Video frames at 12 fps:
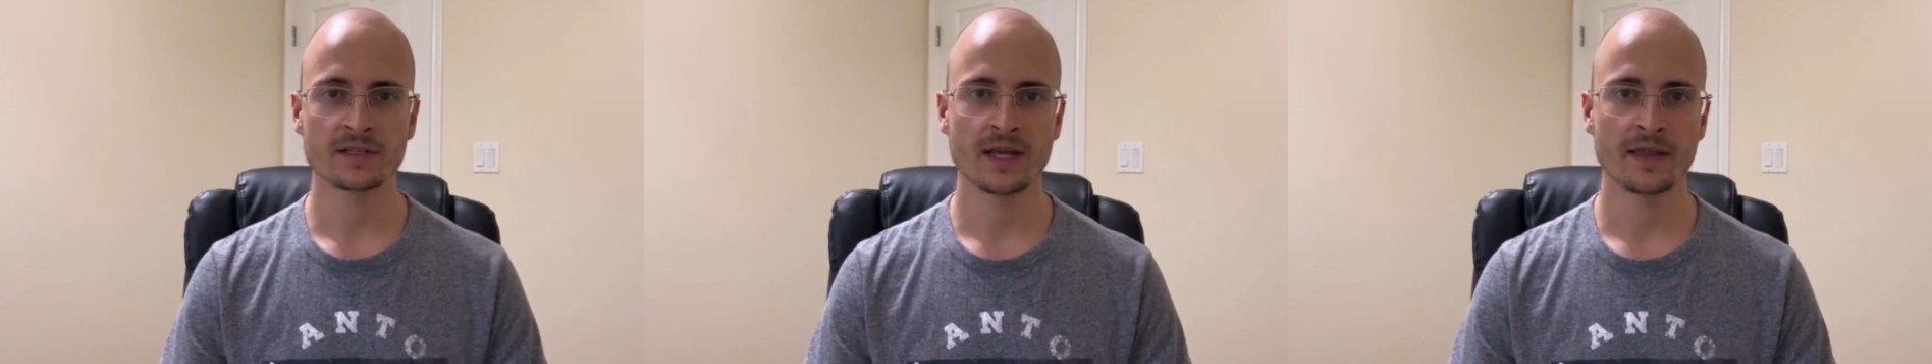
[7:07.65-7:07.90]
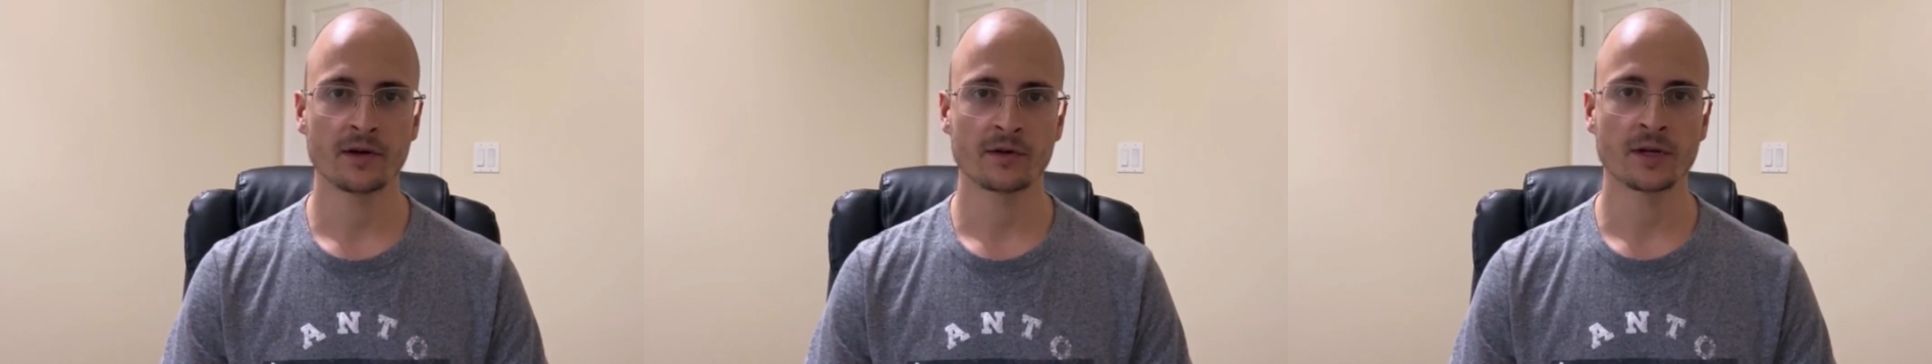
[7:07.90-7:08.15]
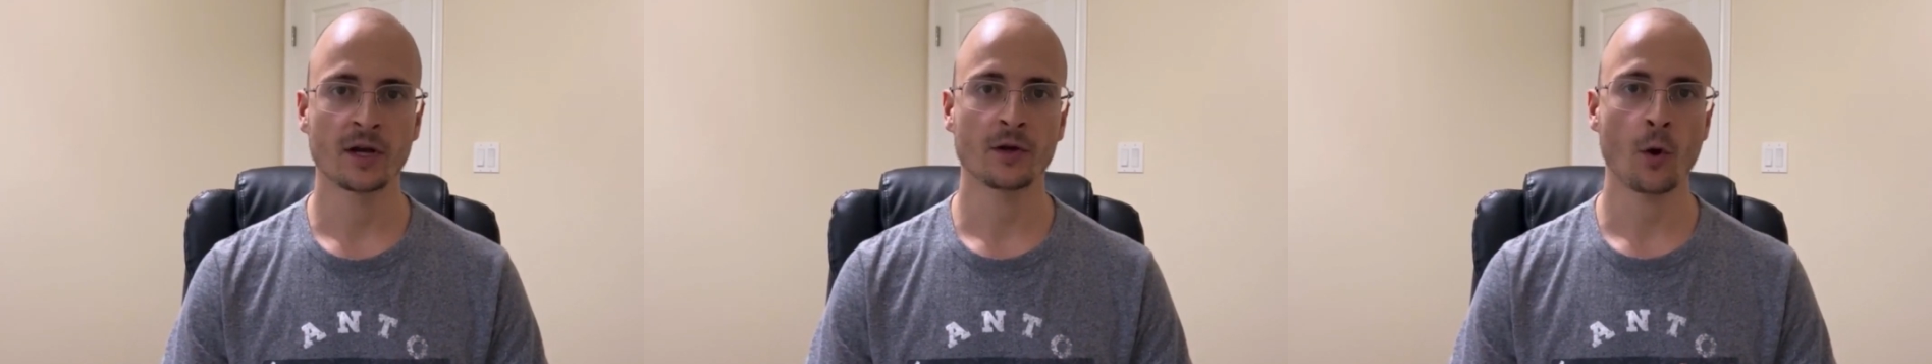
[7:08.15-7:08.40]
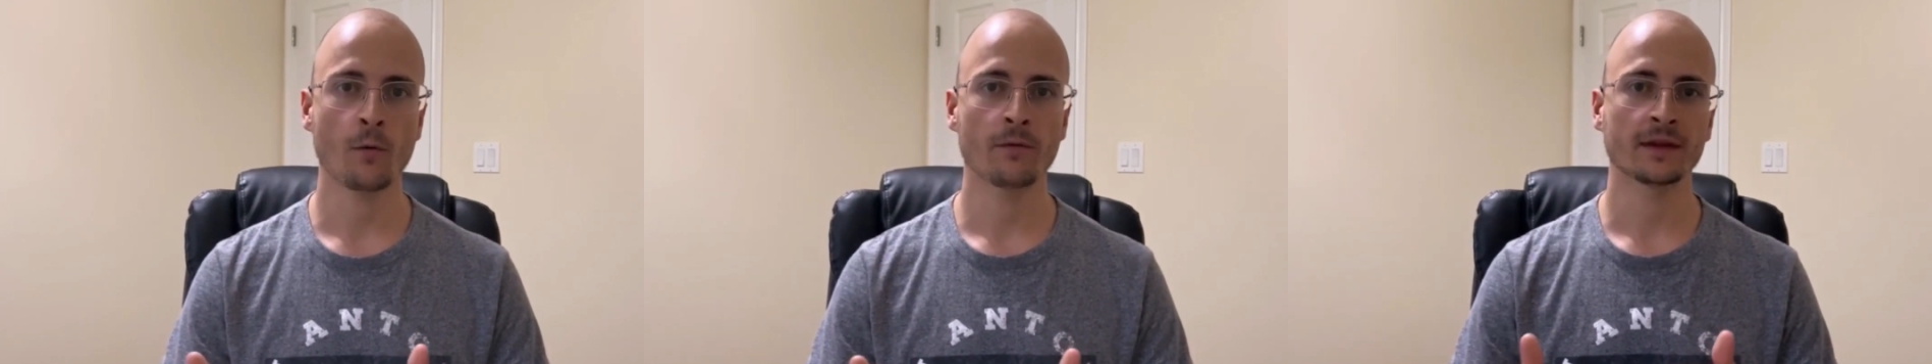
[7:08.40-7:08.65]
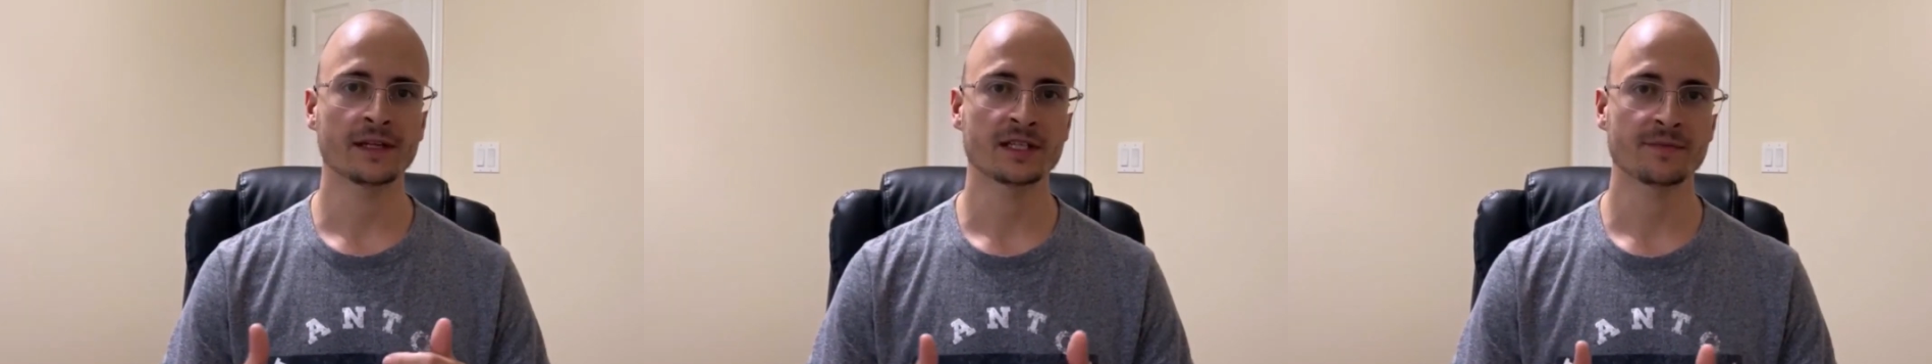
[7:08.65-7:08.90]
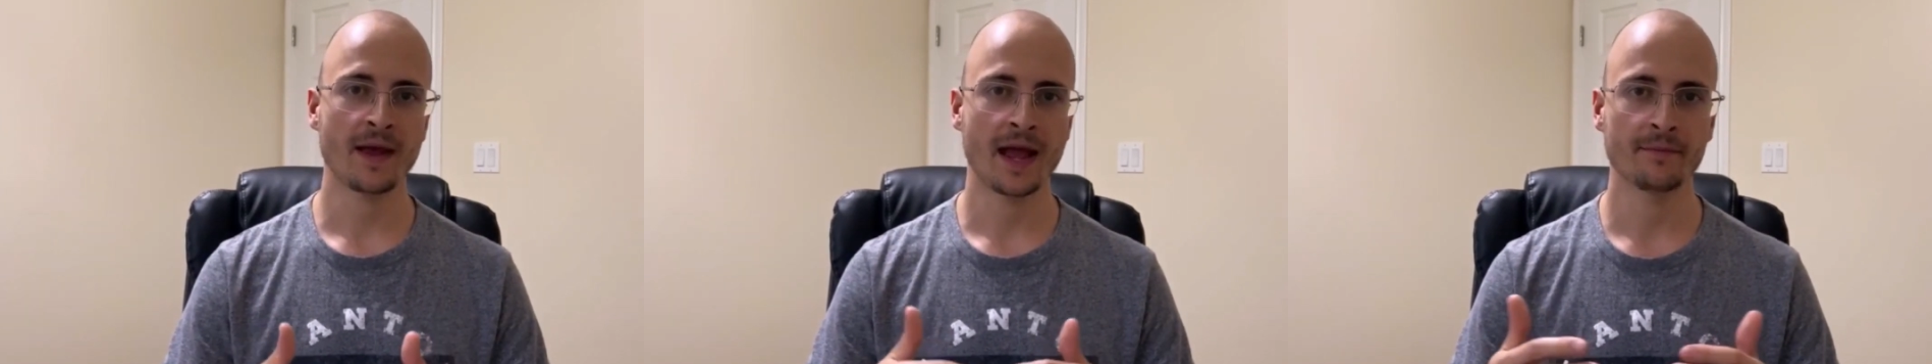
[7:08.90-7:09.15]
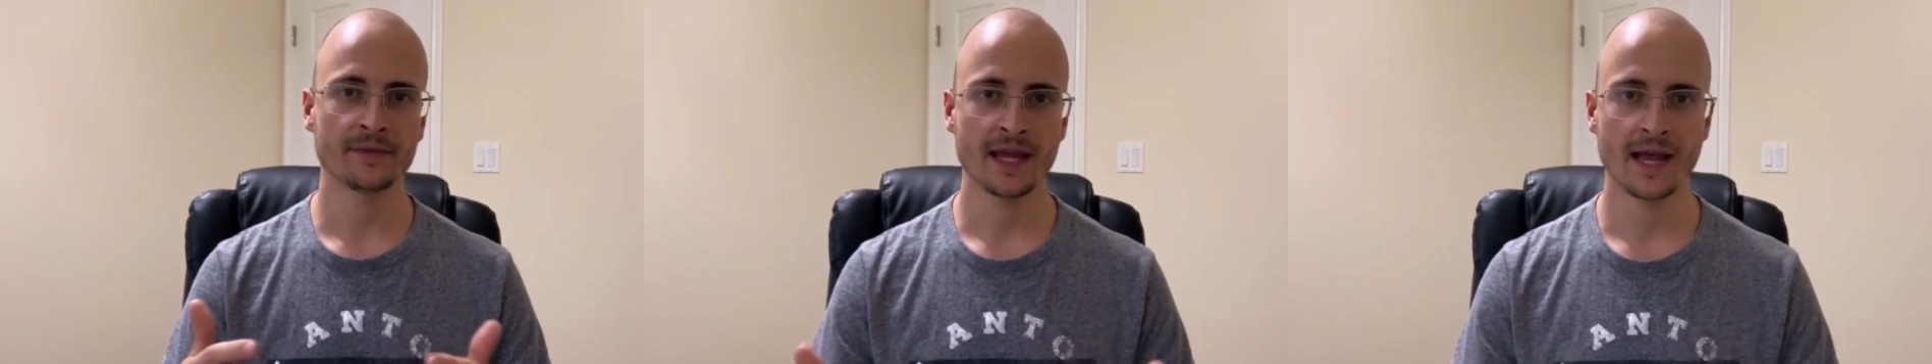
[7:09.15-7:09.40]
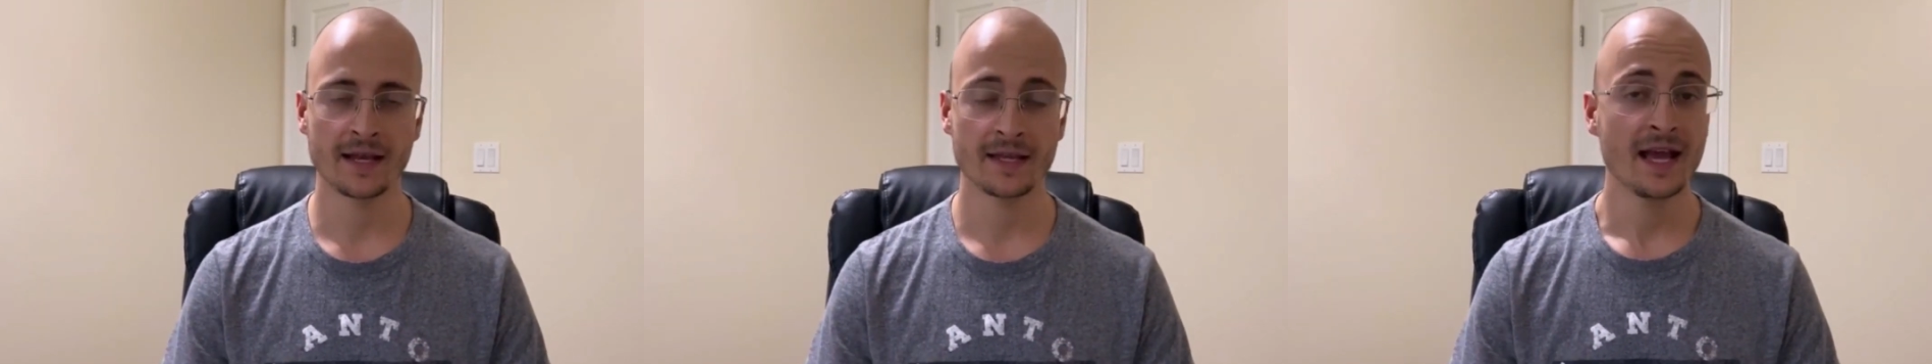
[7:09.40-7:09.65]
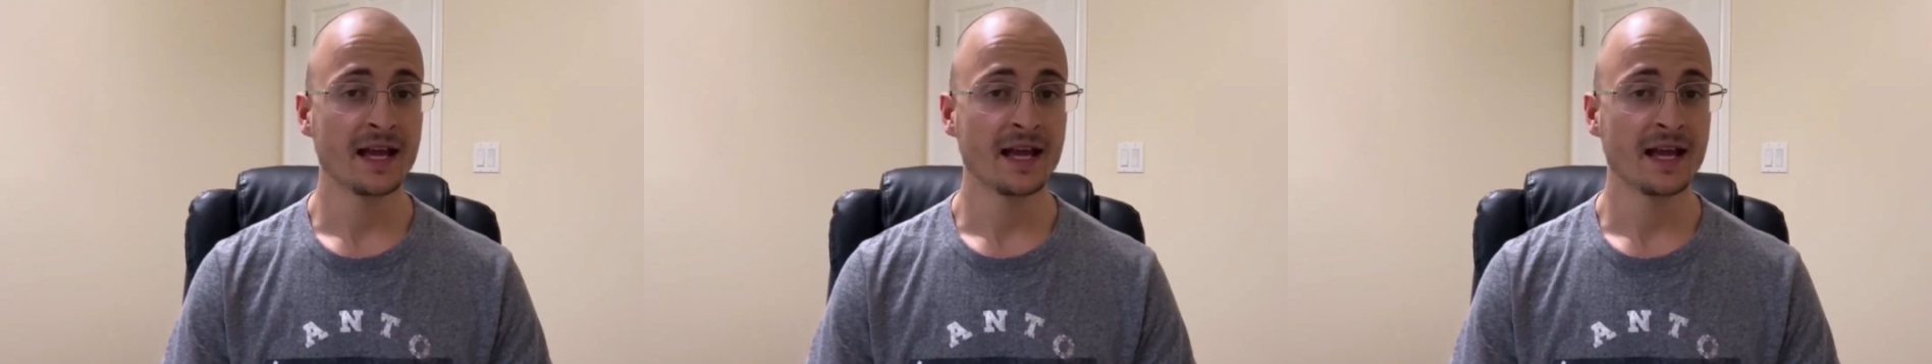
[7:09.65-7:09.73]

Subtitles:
that are not overly spammed yet,